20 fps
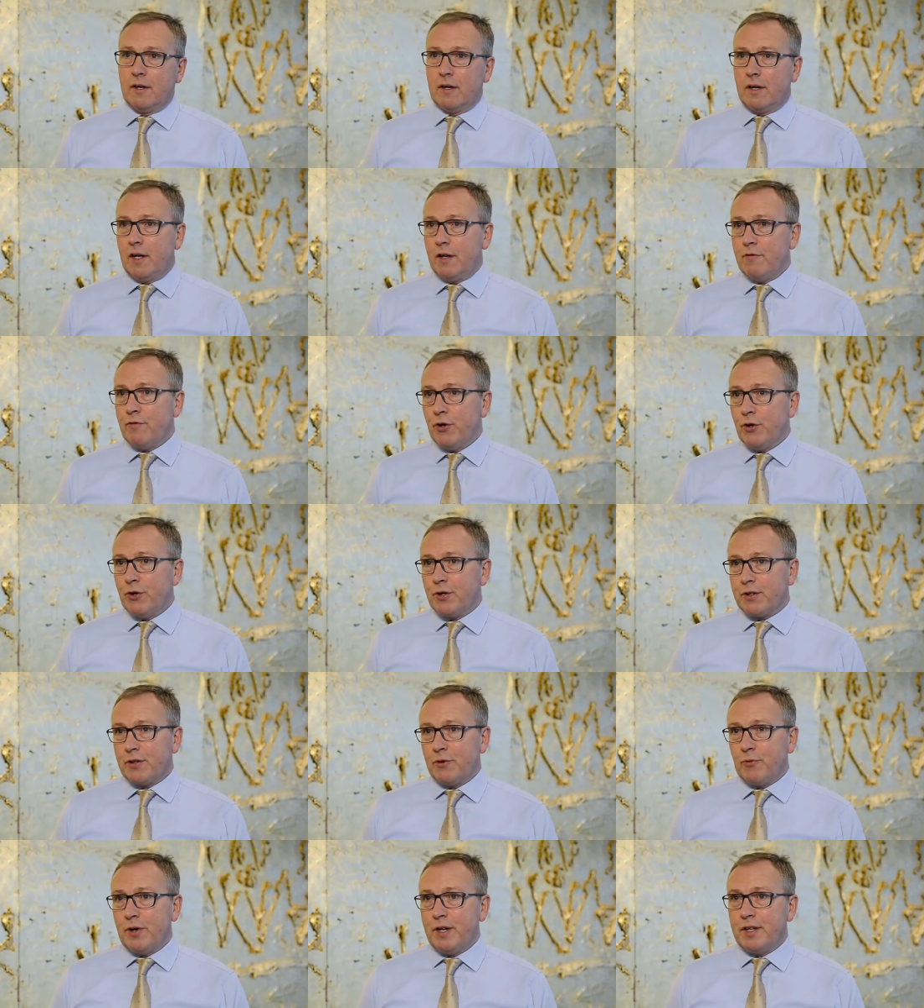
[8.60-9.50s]
If we look
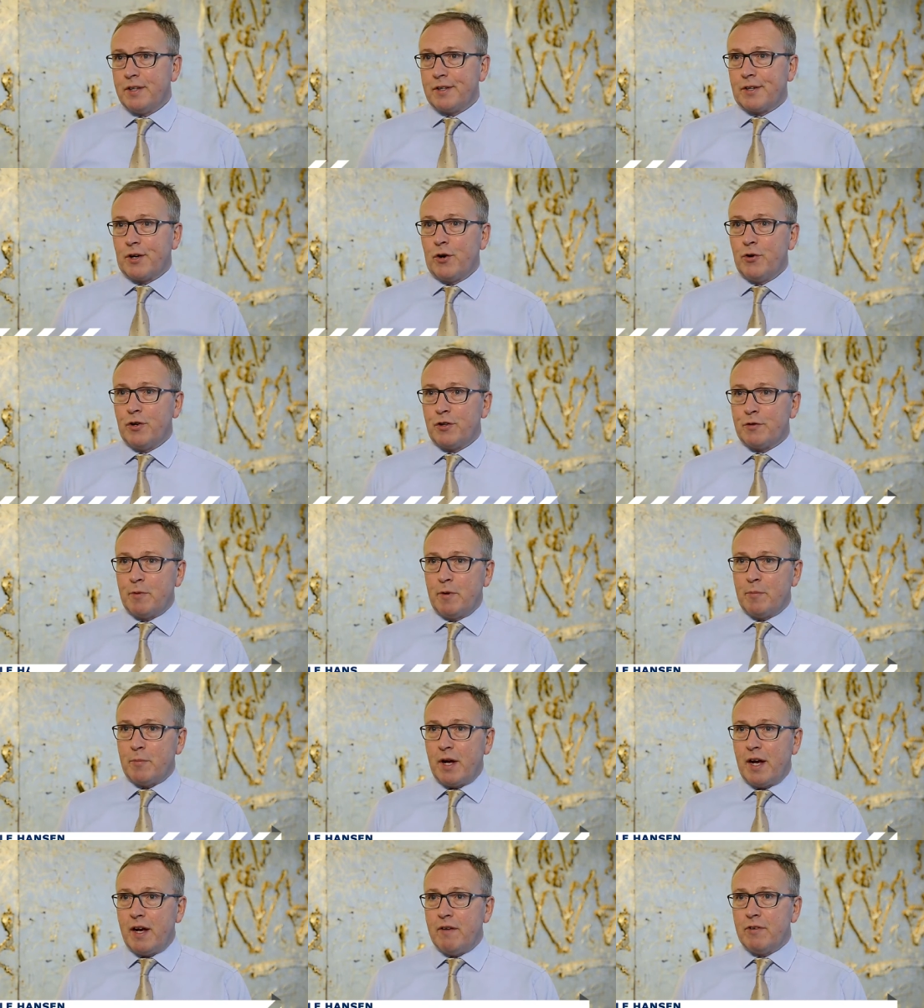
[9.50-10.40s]
at the way that gold has
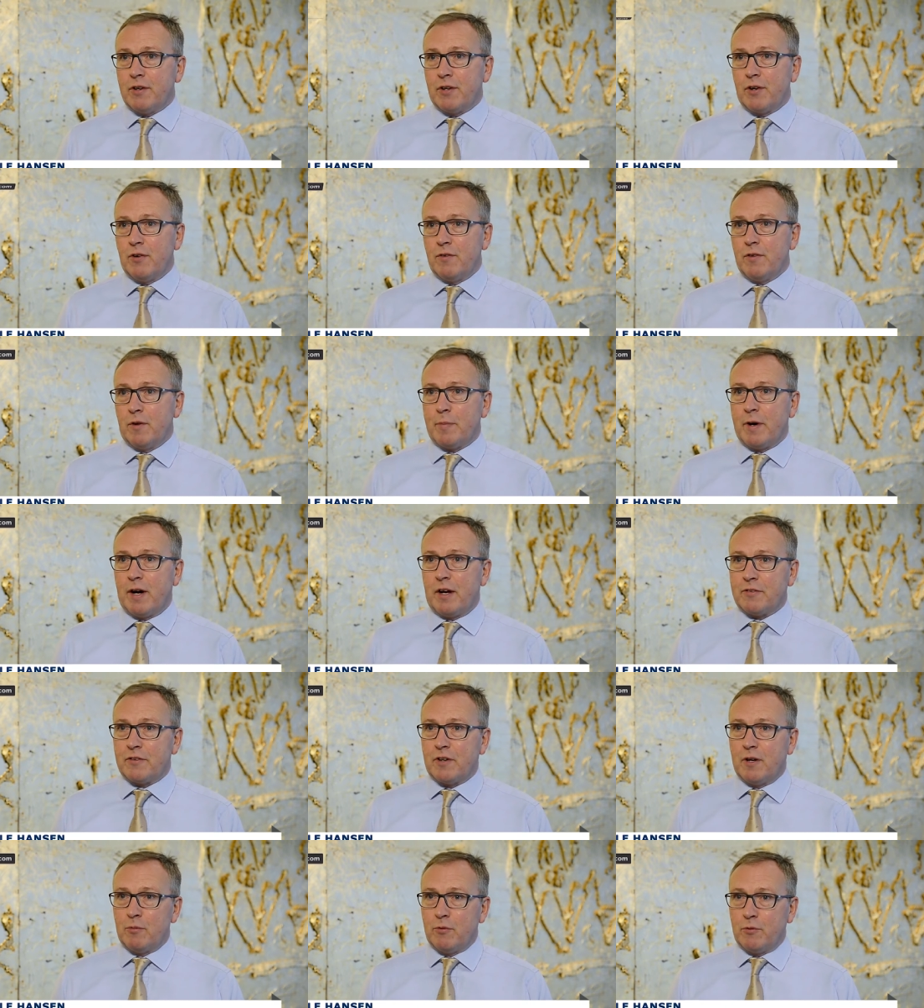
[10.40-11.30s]
been behaving over the
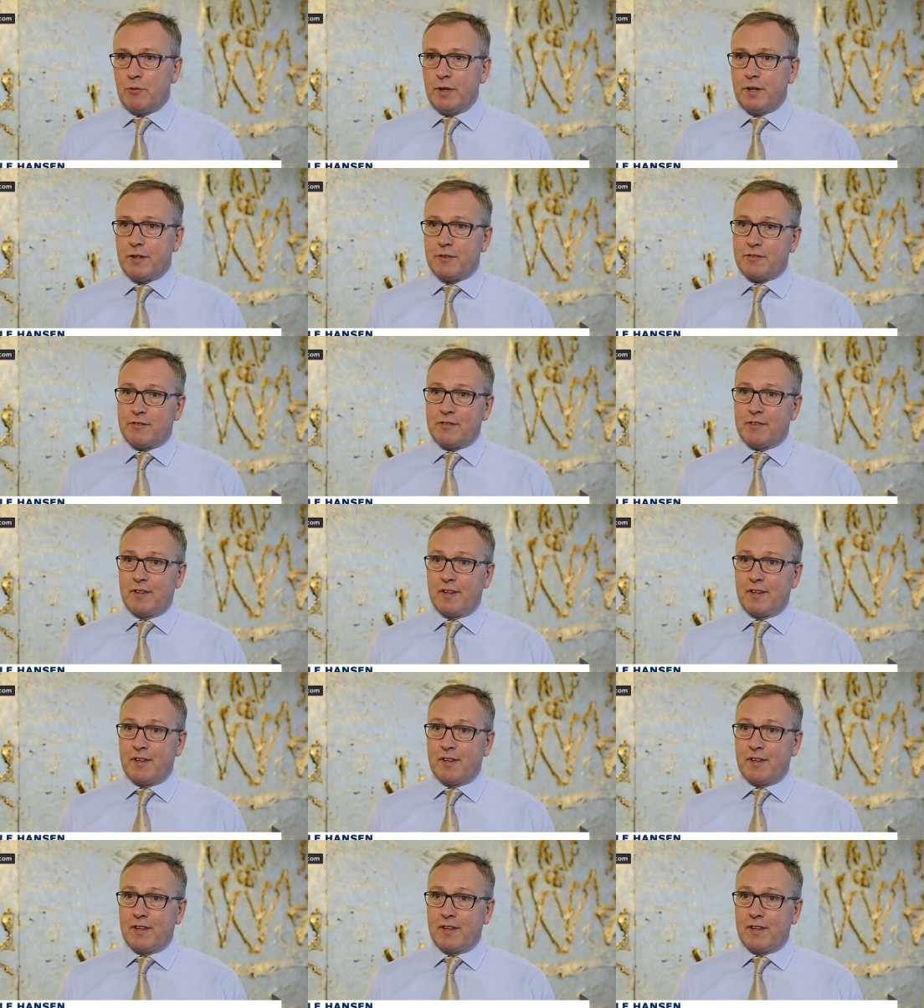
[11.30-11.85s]
past couple of weeks,